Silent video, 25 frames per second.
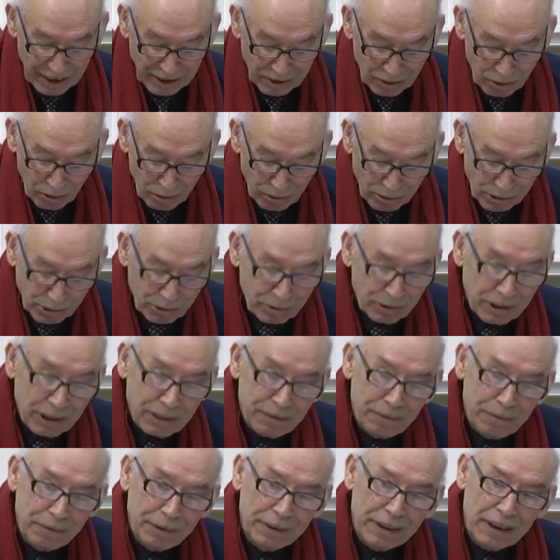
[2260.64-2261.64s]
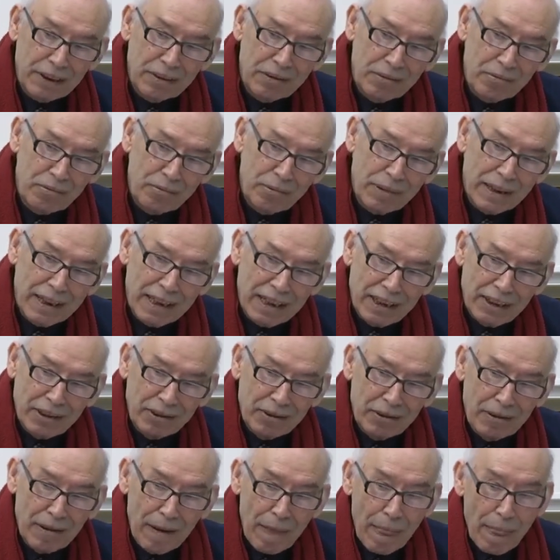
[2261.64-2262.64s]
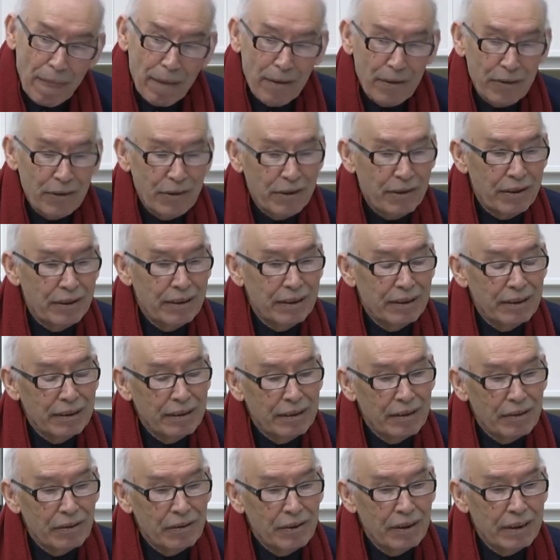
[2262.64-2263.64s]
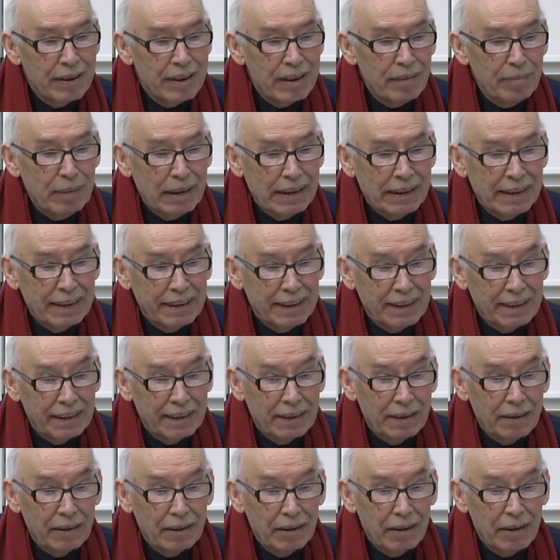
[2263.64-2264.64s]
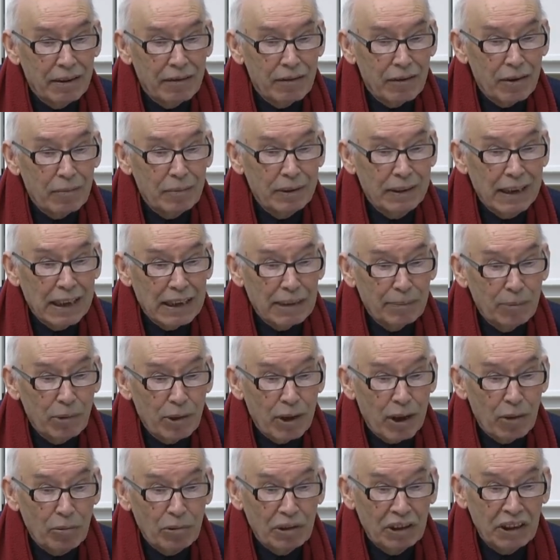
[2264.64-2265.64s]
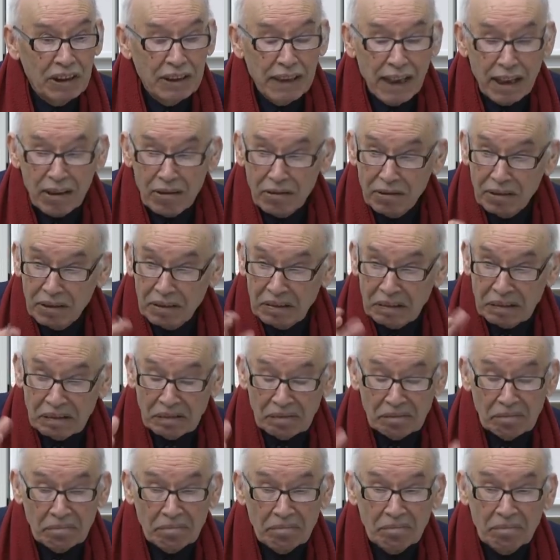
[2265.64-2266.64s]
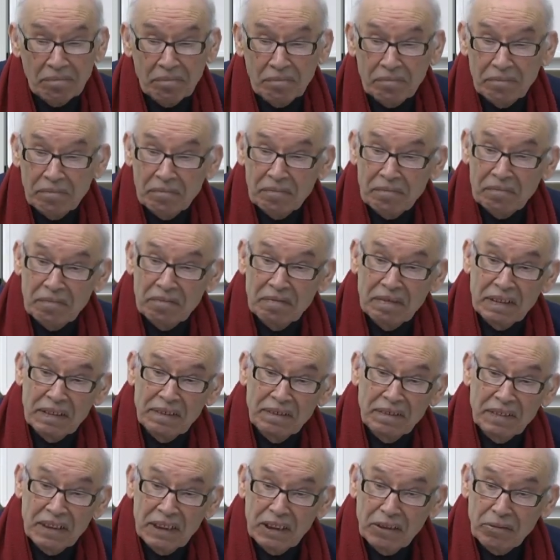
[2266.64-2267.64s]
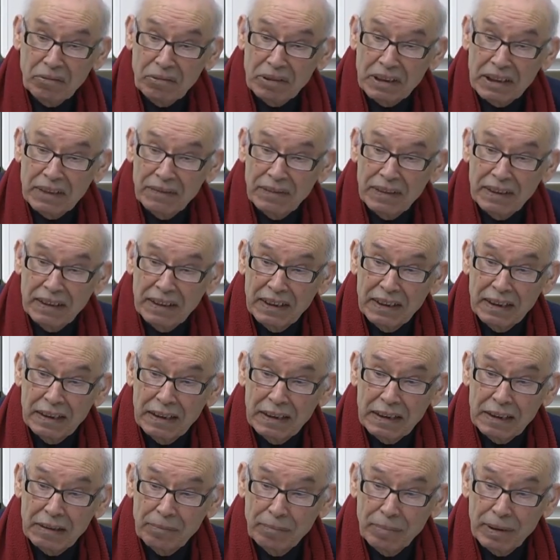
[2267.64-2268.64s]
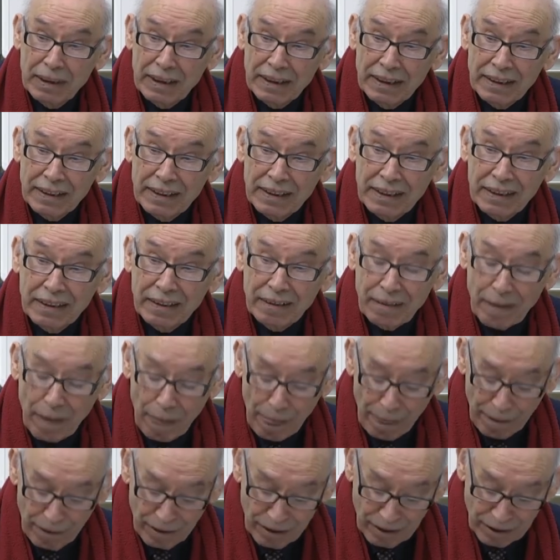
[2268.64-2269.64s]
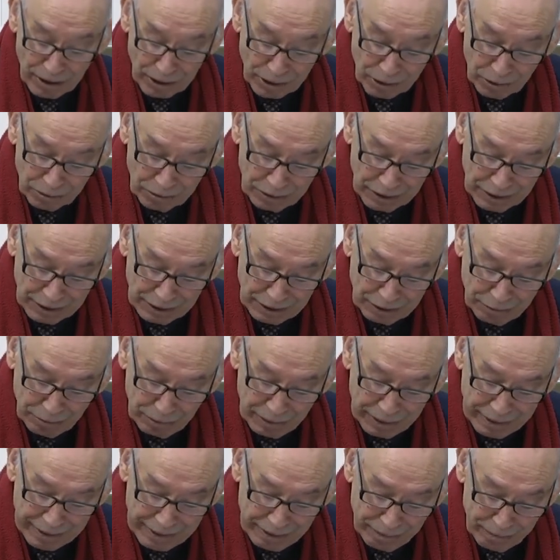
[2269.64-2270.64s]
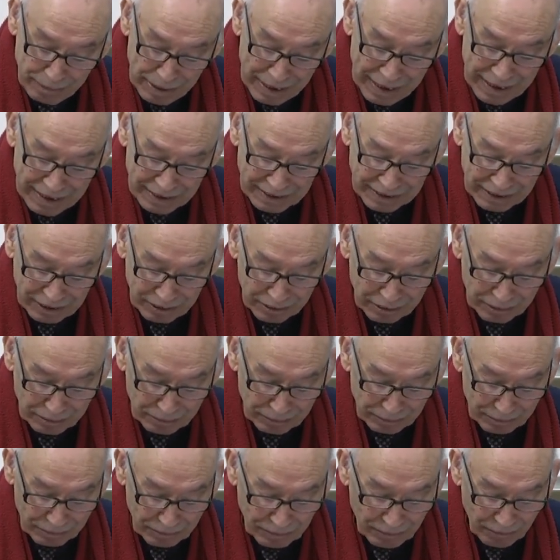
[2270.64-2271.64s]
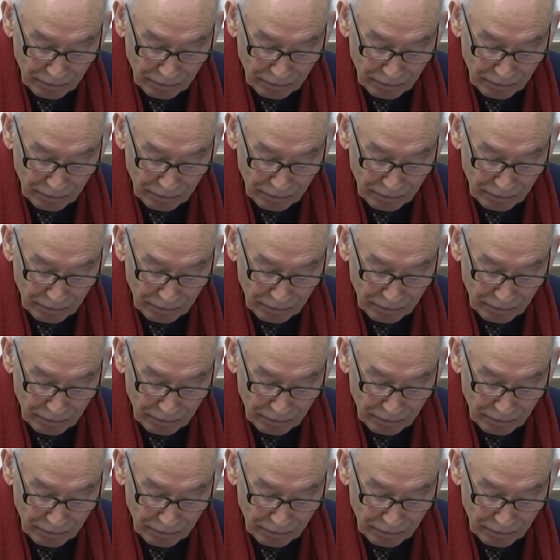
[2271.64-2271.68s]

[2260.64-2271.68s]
and also if we take away the remittances from diaspora, which is around, you know, 50 to 70 billion. So it will remain, you know,